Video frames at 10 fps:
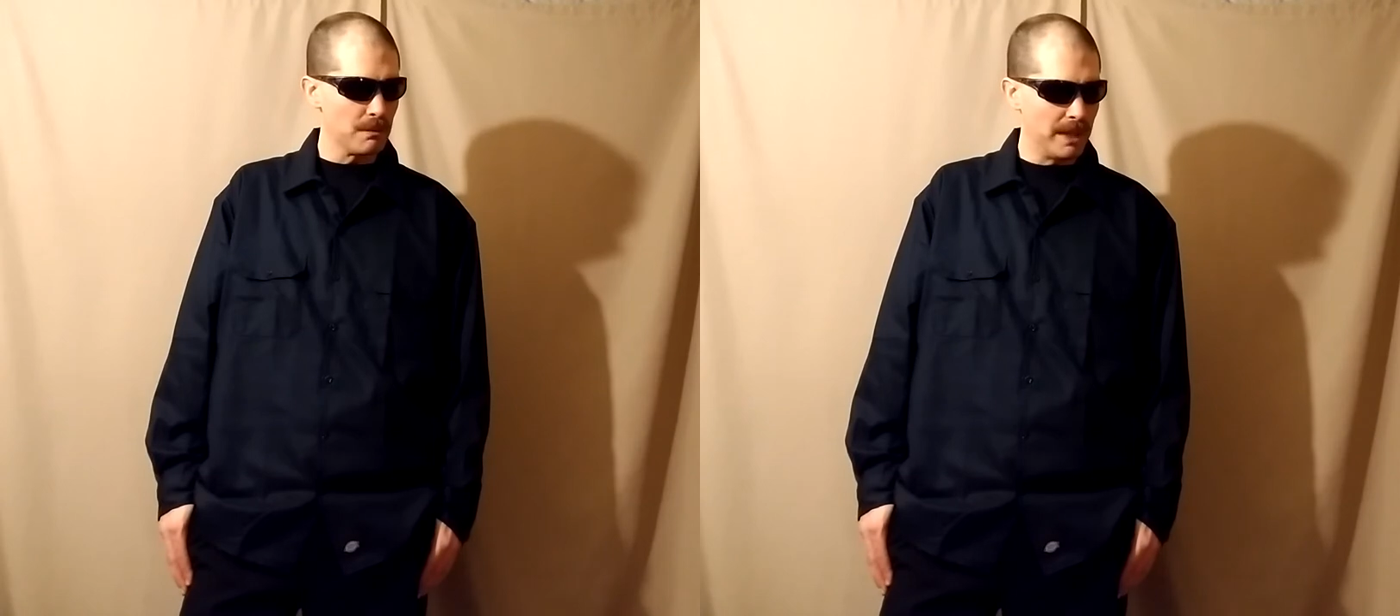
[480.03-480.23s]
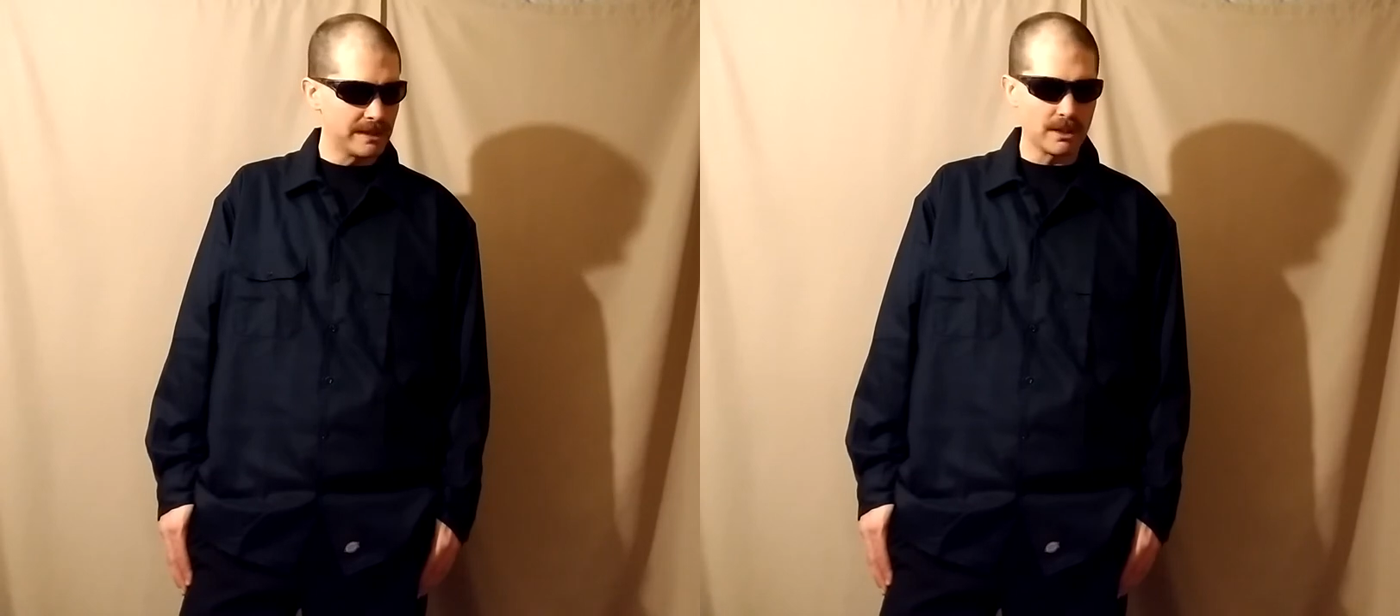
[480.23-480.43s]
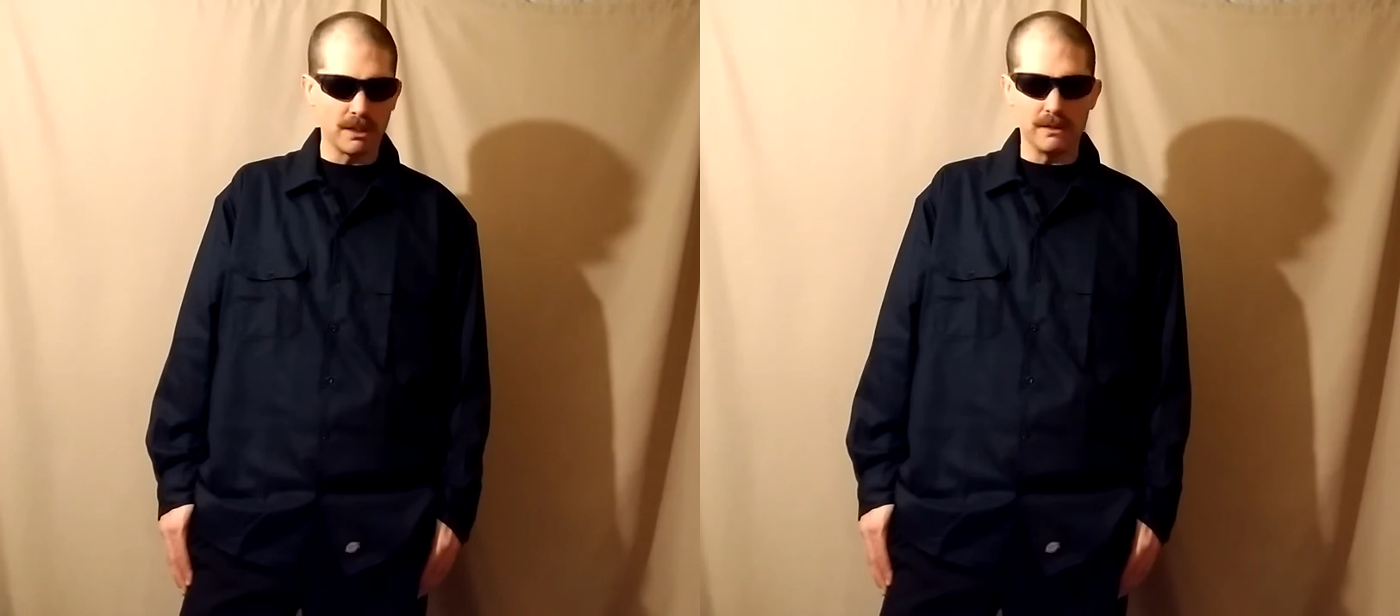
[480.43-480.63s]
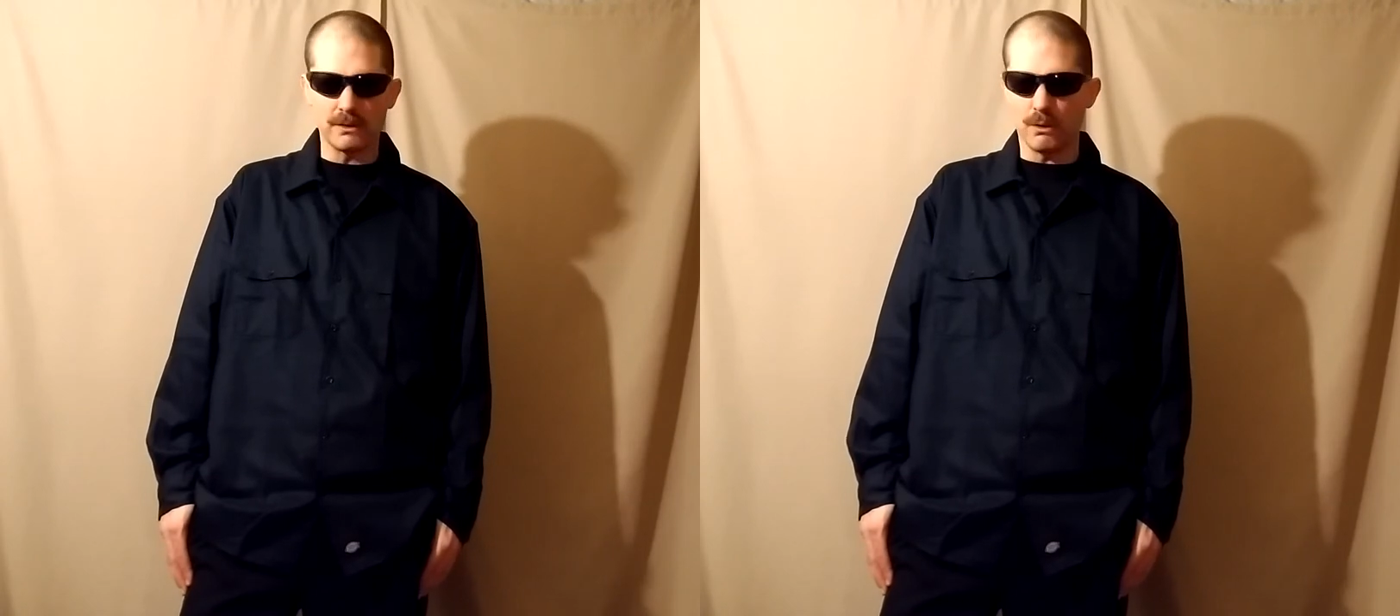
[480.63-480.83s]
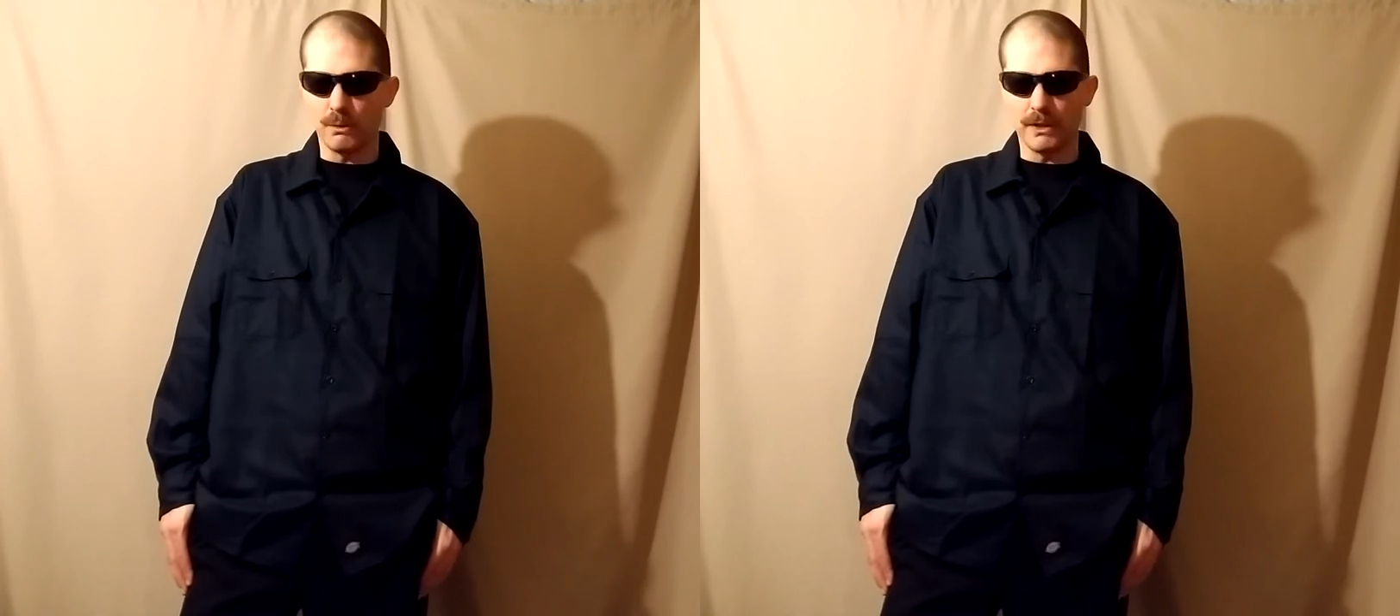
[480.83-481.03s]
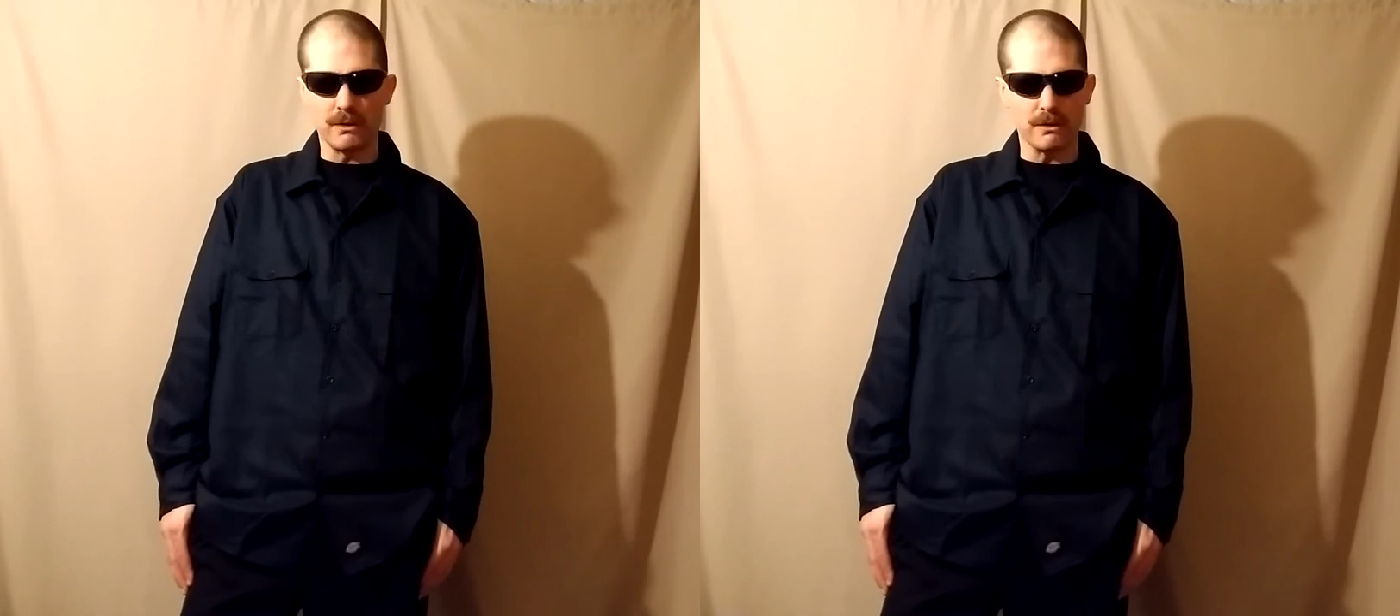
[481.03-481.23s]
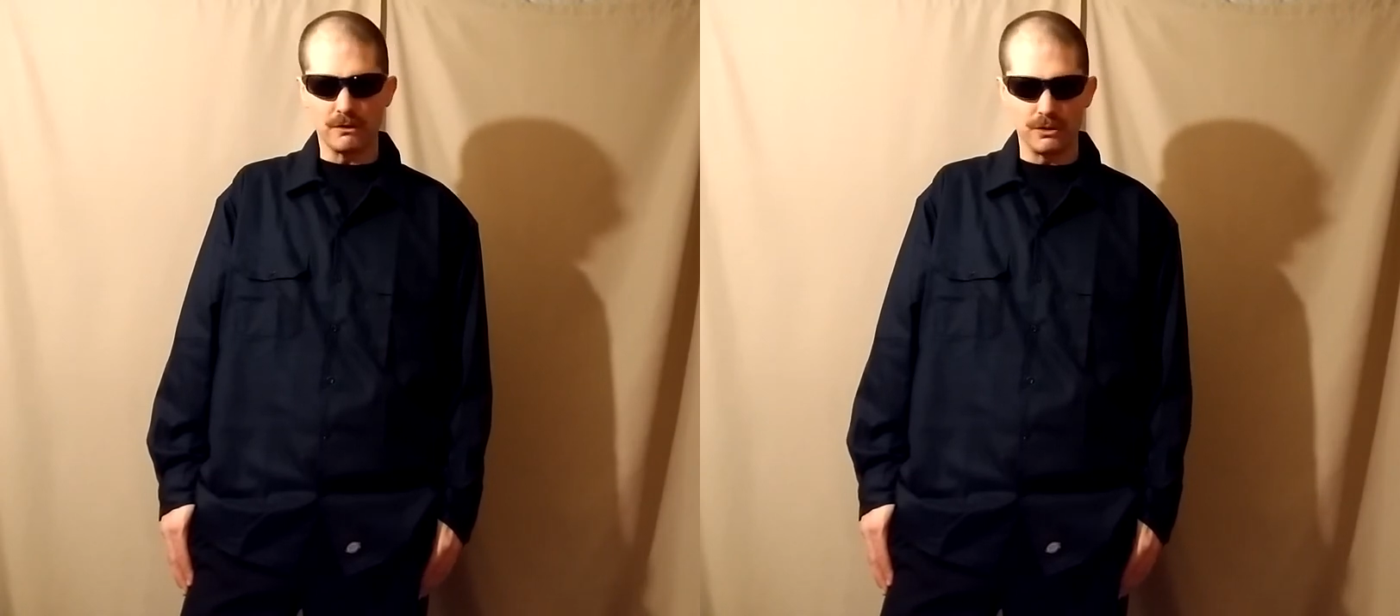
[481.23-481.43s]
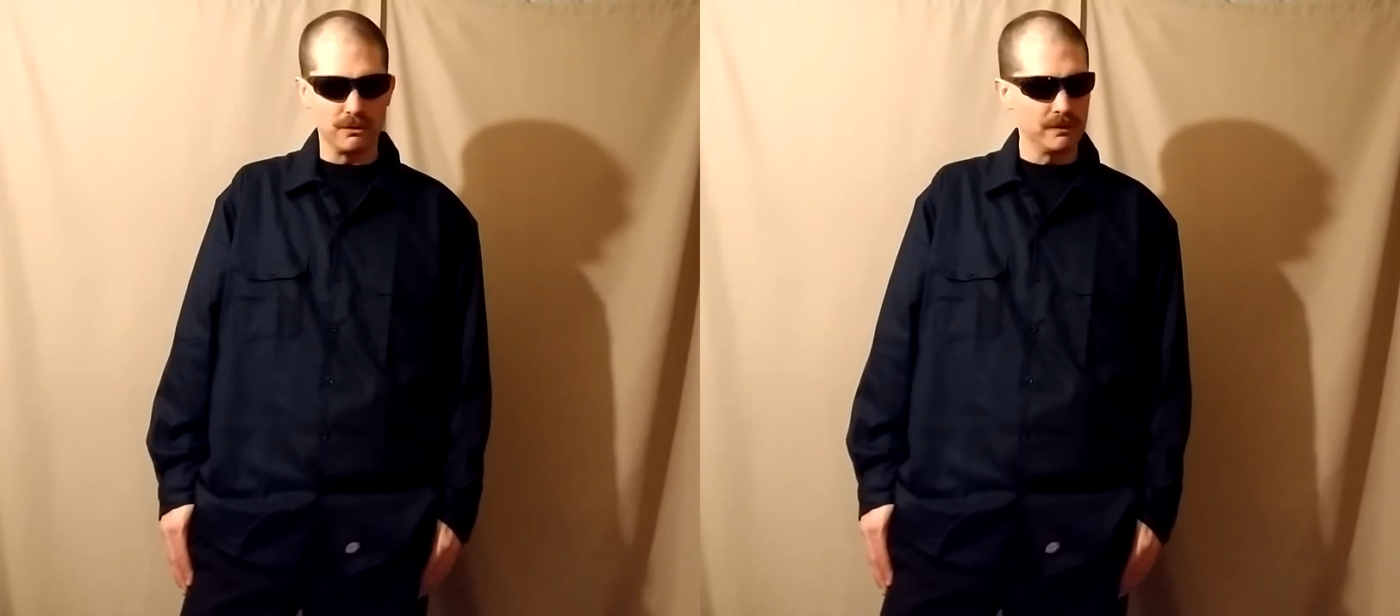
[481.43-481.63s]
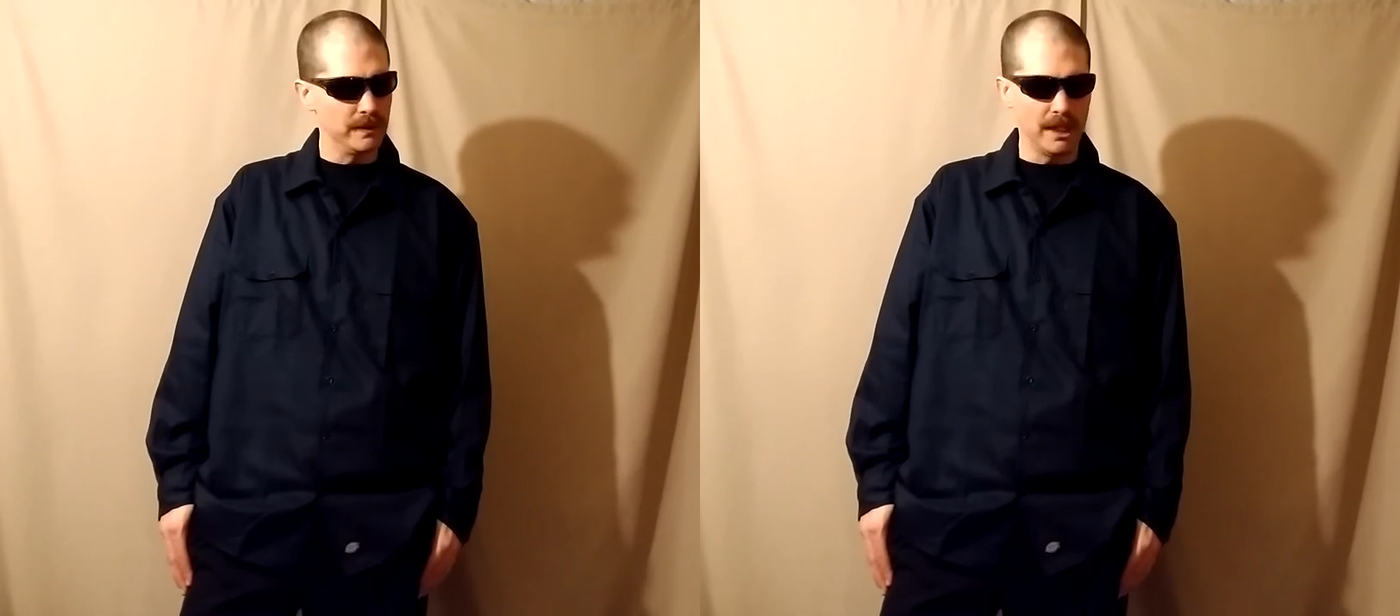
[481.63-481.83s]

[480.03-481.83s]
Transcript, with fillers: they're Mexicans or whether they're Jews.